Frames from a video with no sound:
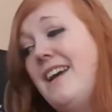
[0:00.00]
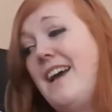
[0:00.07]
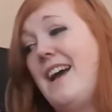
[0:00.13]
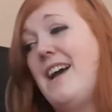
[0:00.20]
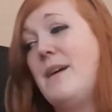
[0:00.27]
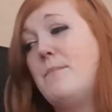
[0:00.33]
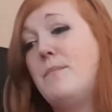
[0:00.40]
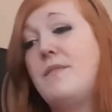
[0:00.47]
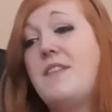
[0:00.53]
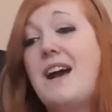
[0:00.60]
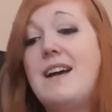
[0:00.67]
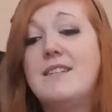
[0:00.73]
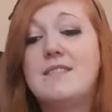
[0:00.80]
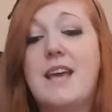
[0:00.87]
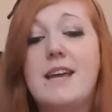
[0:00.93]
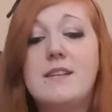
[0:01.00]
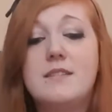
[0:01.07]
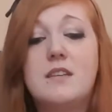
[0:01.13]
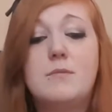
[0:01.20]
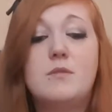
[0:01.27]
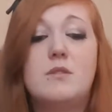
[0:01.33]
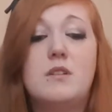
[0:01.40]
But that is getting
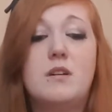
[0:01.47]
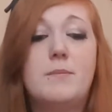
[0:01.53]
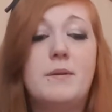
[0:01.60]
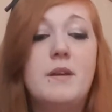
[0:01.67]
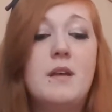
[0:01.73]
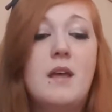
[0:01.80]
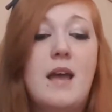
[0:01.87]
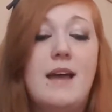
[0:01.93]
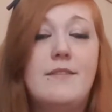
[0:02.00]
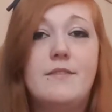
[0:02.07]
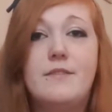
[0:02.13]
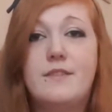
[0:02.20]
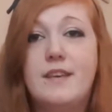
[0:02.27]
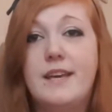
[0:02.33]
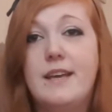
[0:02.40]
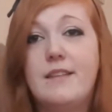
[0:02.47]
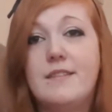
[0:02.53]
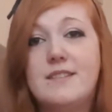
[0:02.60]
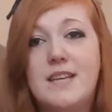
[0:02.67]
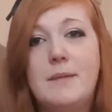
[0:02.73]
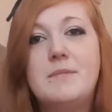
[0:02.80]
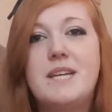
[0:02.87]
simuldubbed at the
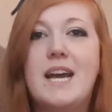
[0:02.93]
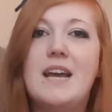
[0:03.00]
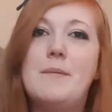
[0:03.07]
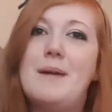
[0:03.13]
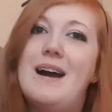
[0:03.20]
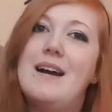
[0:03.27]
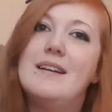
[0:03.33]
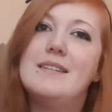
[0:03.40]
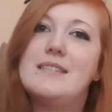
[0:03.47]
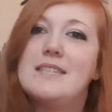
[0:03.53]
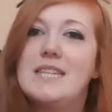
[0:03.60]
same time as